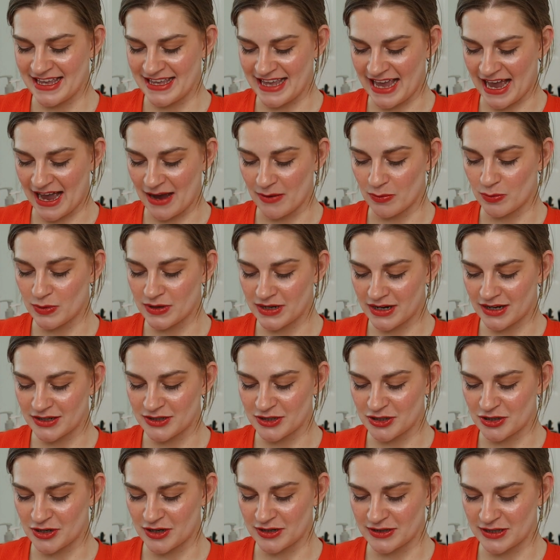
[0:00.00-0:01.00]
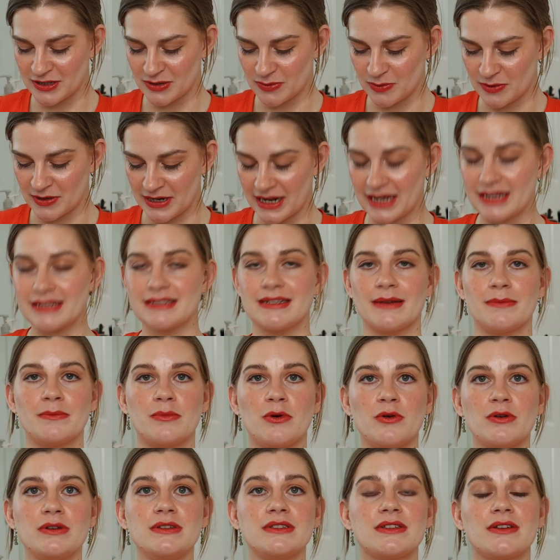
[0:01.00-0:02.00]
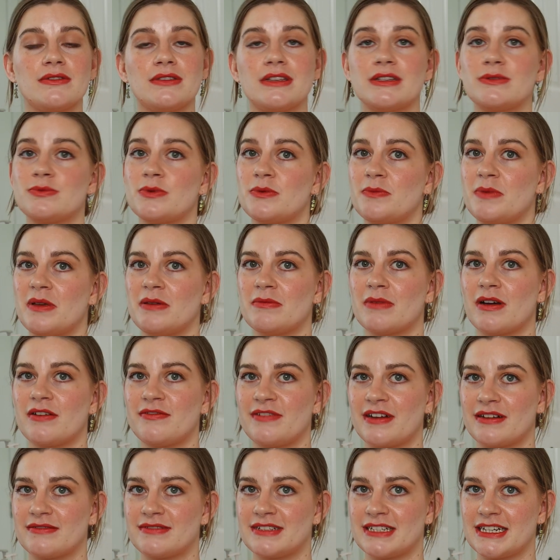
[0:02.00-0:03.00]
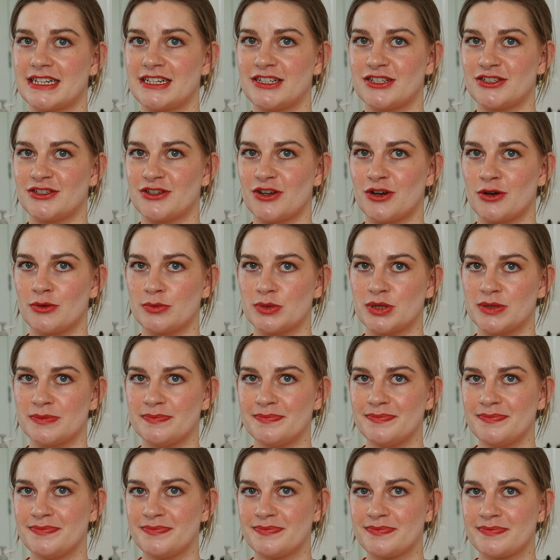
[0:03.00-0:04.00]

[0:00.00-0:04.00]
yeah, would like to try this one at some point, so this would be my foundation option.